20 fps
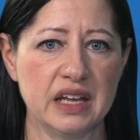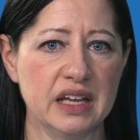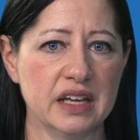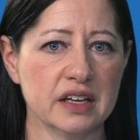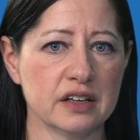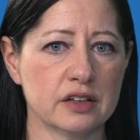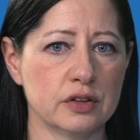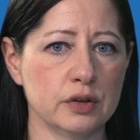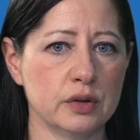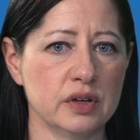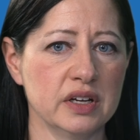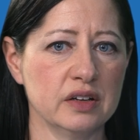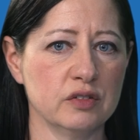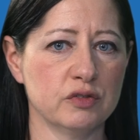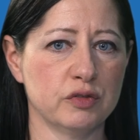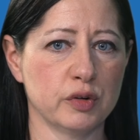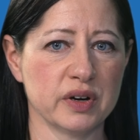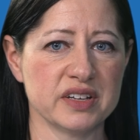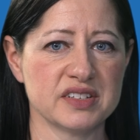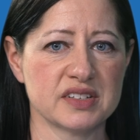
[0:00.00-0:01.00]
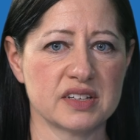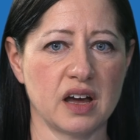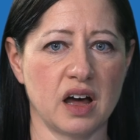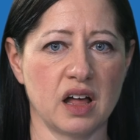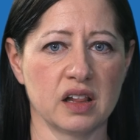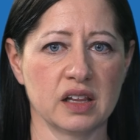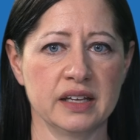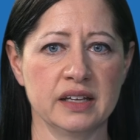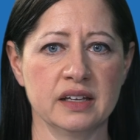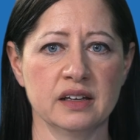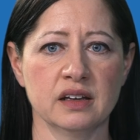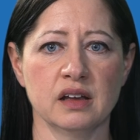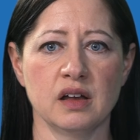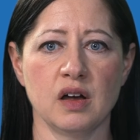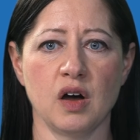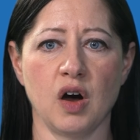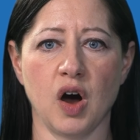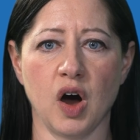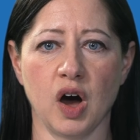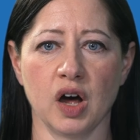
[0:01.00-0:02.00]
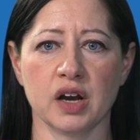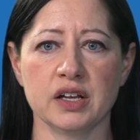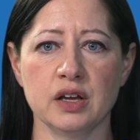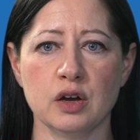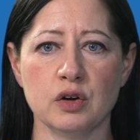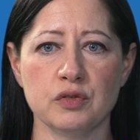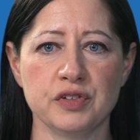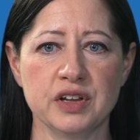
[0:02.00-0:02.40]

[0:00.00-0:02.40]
including voice calling, audio,